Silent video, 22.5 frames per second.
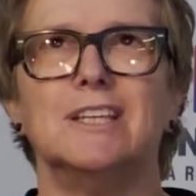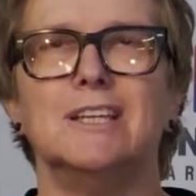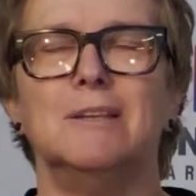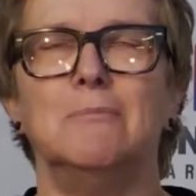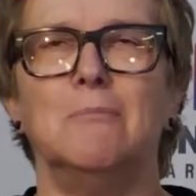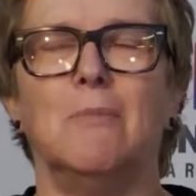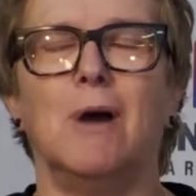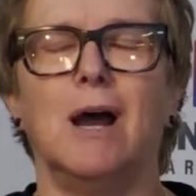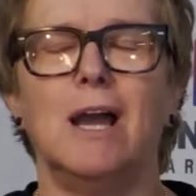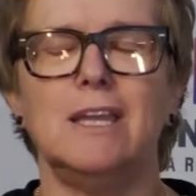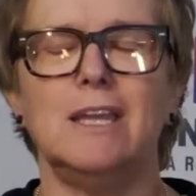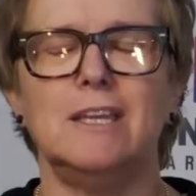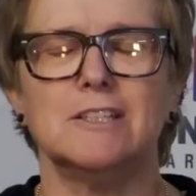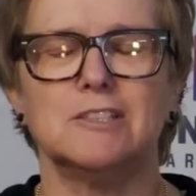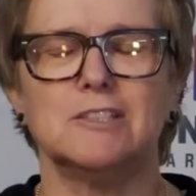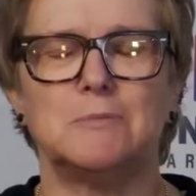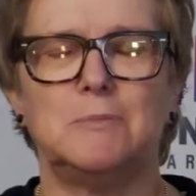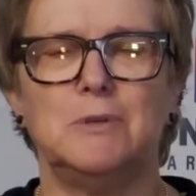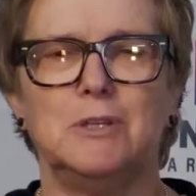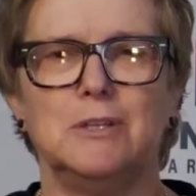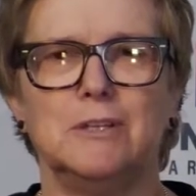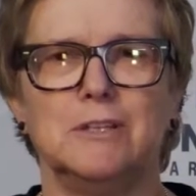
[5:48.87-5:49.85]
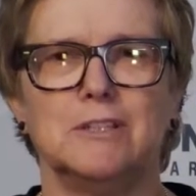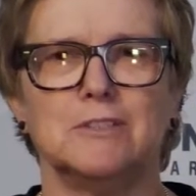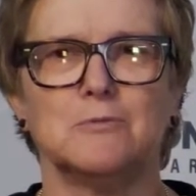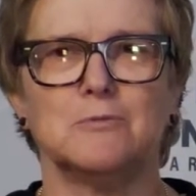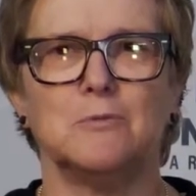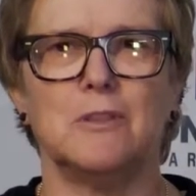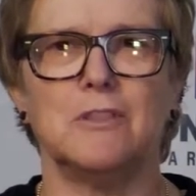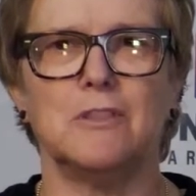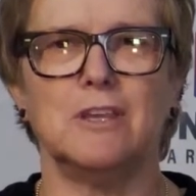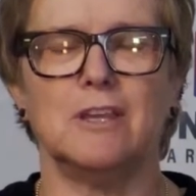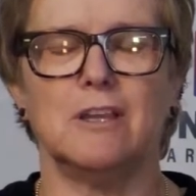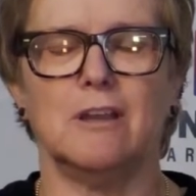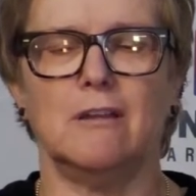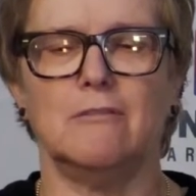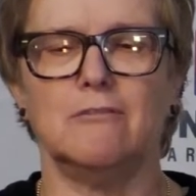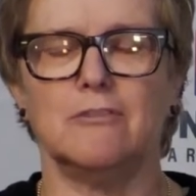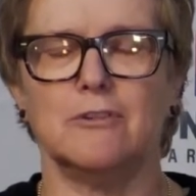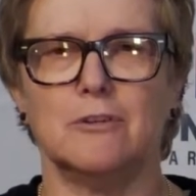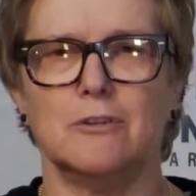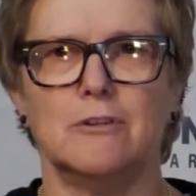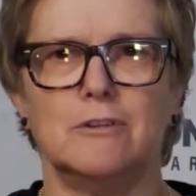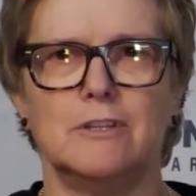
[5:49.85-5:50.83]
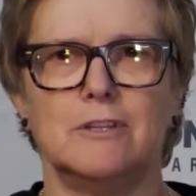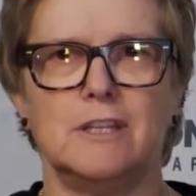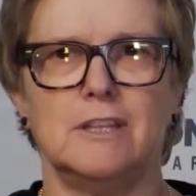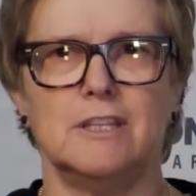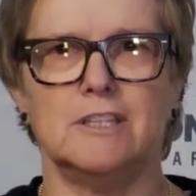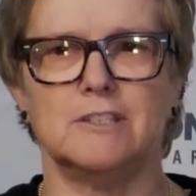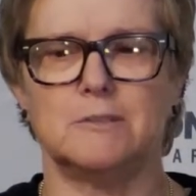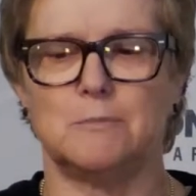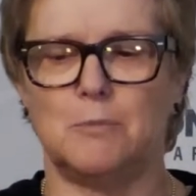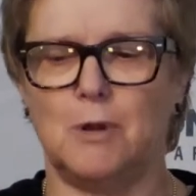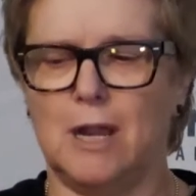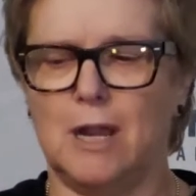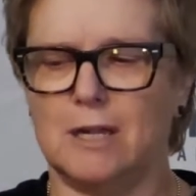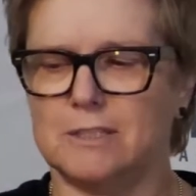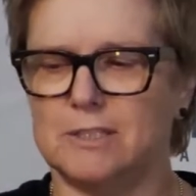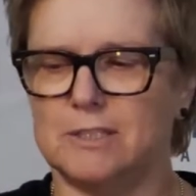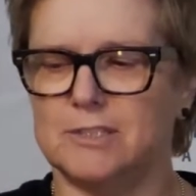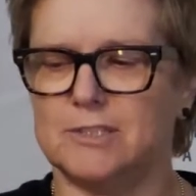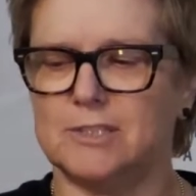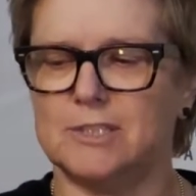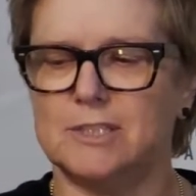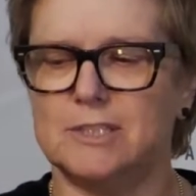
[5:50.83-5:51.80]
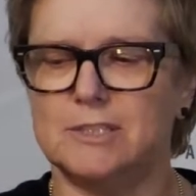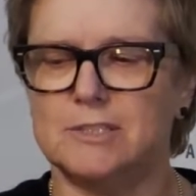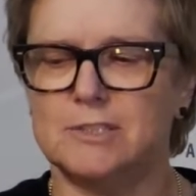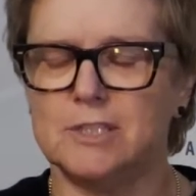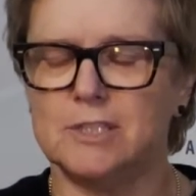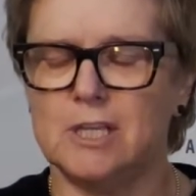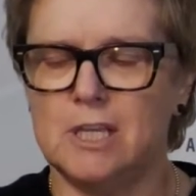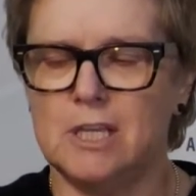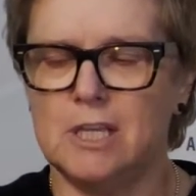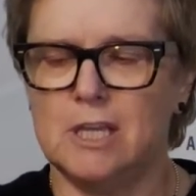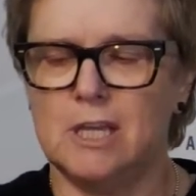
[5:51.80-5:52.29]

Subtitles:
in my experience, one thing I've learned in this practice is